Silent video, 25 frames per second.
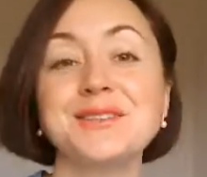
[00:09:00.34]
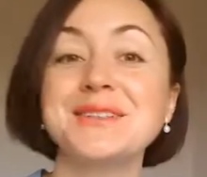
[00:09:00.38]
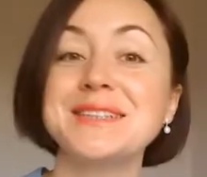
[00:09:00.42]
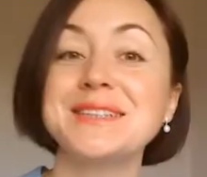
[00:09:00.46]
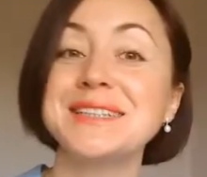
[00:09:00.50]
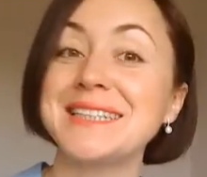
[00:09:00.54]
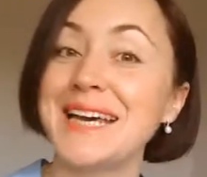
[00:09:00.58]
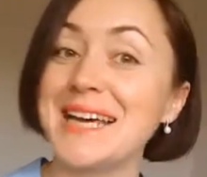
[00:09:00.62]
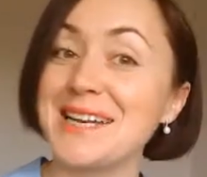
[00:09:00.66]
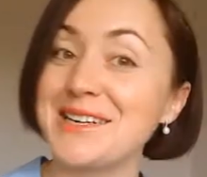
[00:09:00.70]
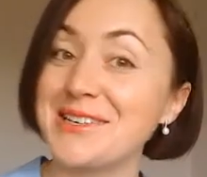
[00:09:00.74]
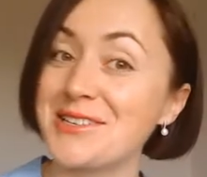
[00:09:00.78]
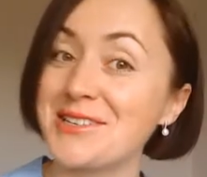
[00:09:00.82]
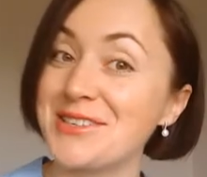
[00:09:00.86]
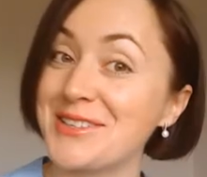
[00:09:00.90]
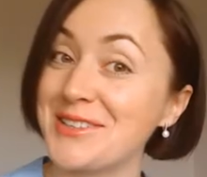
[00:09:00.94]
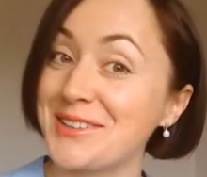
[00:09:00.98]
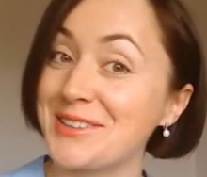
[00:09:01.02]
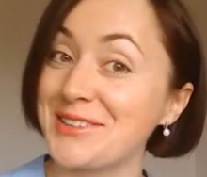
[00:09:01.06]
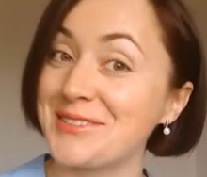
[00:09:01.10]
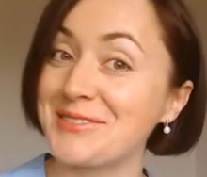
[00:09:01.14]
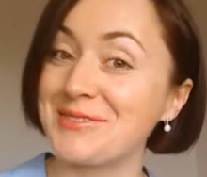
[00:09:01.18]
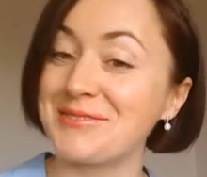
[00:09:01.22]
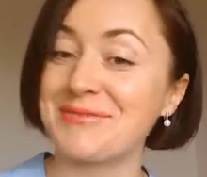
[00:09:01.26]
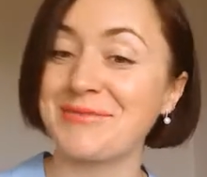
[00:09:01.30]
of attention.
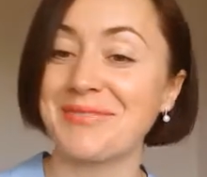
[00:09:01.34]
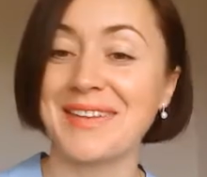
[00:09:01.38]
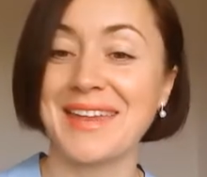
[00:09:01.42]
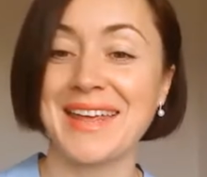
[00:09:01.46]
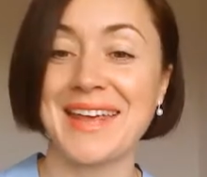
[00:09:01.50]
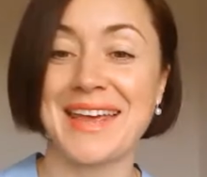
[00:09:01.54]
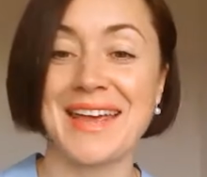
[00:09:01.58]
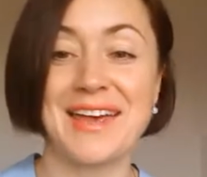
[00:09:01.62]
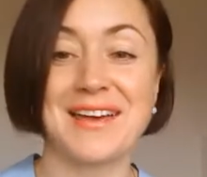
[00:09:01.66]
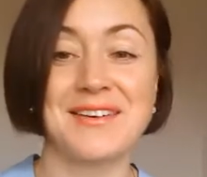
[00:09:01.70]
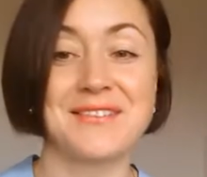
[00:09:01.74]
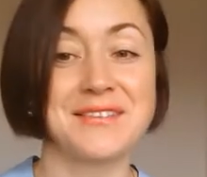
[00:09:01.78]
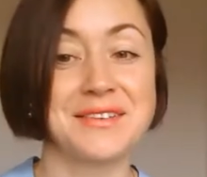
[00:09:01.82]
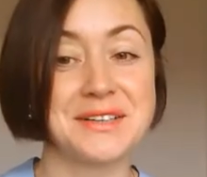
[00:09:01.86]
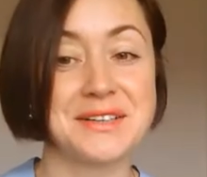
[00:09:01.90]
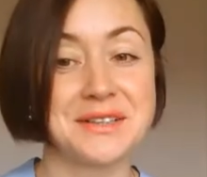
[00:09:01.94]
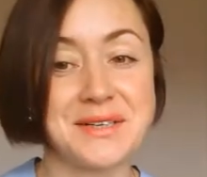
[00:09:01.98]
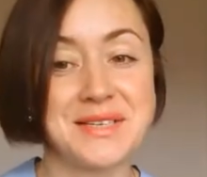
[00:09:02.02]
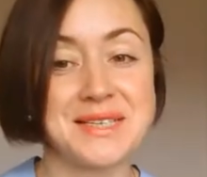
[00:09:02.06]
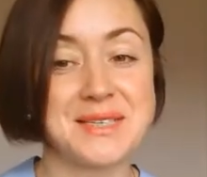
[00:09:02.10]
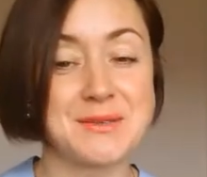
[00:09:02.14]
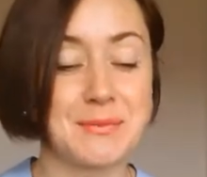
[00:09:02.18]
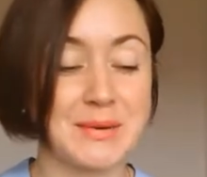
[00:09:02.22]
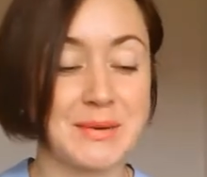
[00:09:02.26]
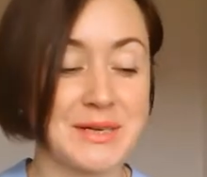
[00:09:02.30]
Very
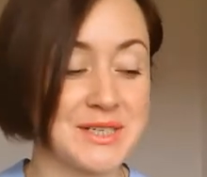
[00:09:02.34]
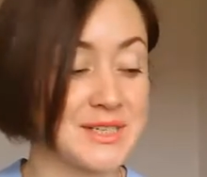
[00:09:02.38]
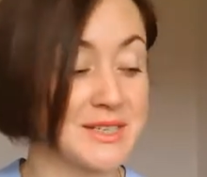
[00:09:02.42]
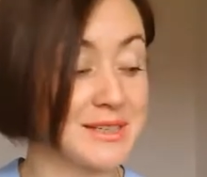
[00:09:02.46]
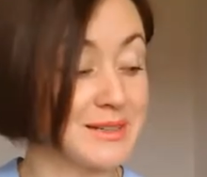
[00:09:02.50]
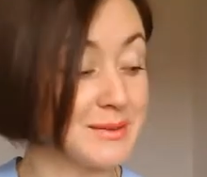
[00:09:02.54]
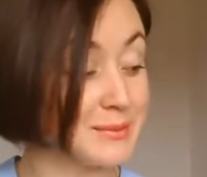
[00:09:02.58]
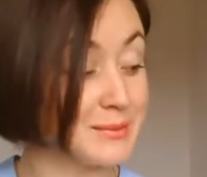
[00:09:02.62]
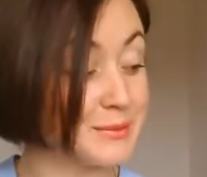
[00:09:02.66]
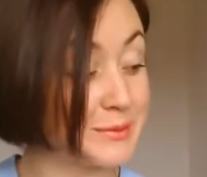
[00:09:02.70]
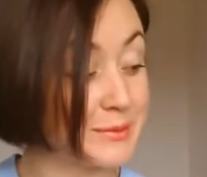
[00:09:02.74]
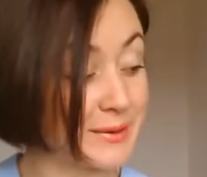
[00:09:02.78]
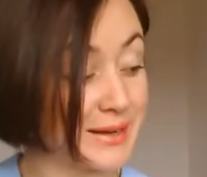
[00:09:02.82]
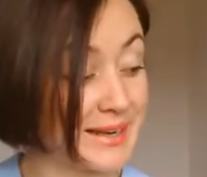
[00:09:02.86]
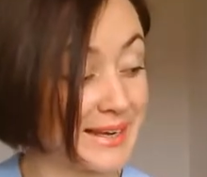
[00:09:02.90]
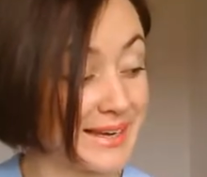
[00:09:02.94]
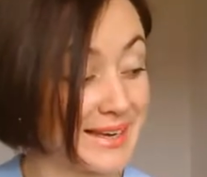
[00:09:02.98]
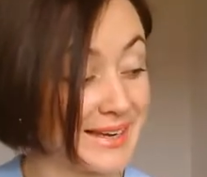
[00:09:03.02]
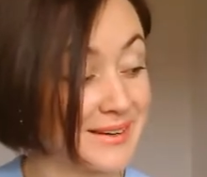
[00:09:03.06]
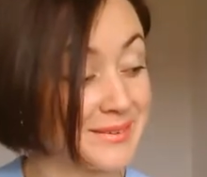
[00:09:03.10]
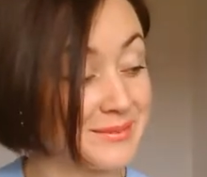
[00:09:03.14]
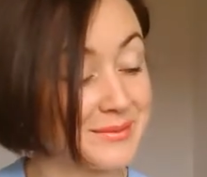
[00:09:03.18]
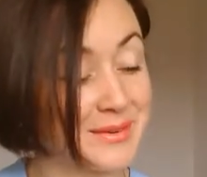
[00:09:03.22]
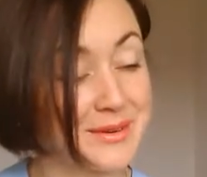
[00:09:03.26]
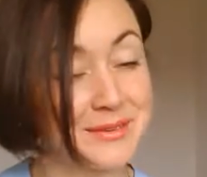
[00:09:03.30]
special
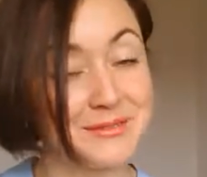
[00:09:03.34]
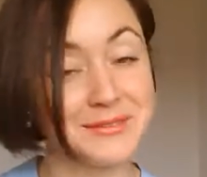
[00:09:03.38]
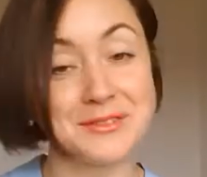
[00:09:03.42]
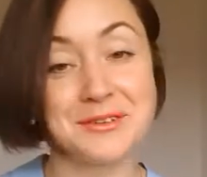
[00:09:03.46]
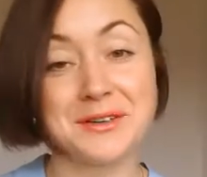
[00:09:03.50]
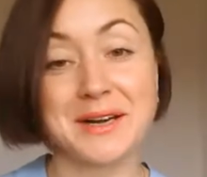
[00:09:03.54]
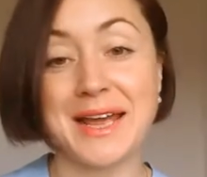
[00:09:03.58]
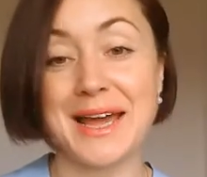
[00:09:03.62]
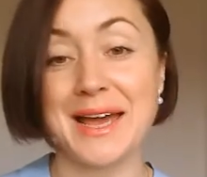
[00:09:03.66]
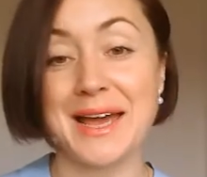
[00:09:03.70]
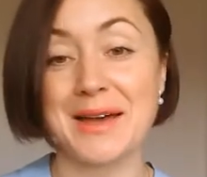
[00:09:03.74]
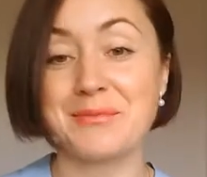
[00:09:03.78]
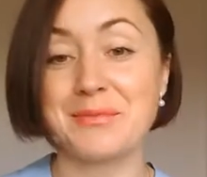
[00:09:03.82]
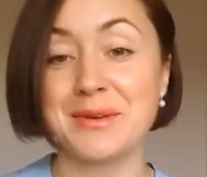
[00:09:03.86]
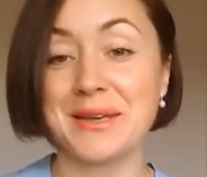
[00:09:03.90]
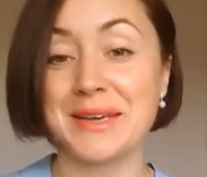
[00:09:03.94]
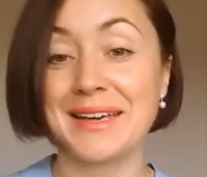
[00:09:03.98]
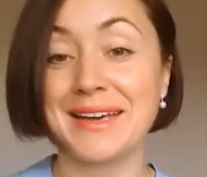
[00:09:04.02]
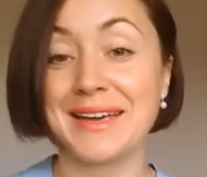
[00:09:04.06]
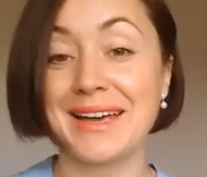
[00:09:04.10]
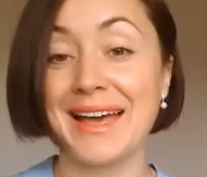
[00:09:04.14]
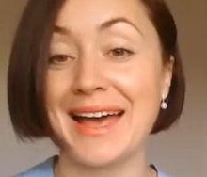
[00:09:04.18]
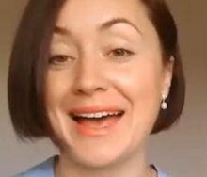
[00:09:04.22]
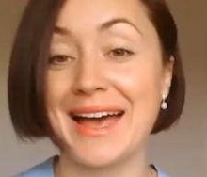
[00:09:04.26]
bouquet. I'm very happy